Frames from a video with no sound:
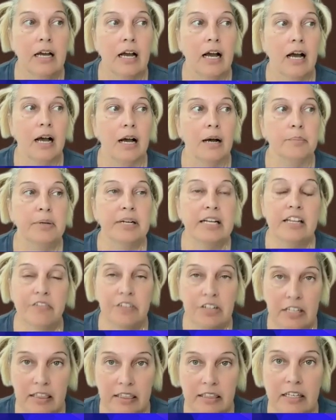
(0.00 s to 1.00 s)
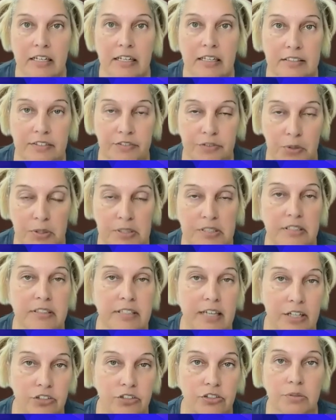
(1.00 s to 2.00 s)
But even Athena is, of course,
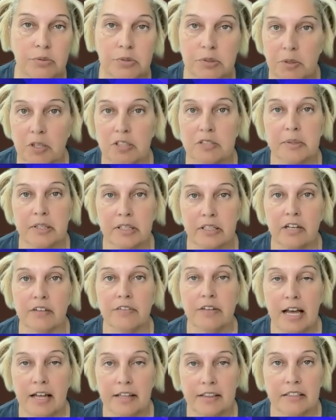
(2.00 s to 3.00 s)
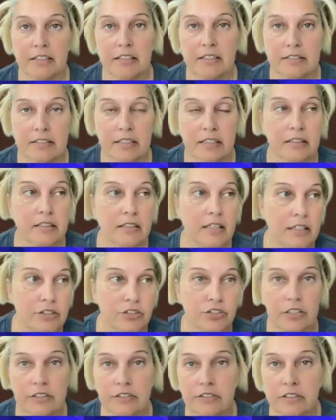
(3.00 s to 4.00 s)
attached to the responsibility of Athens
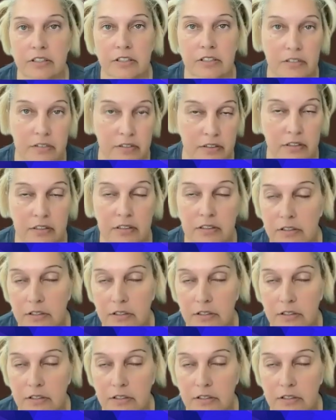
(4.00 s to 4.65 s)
and justice and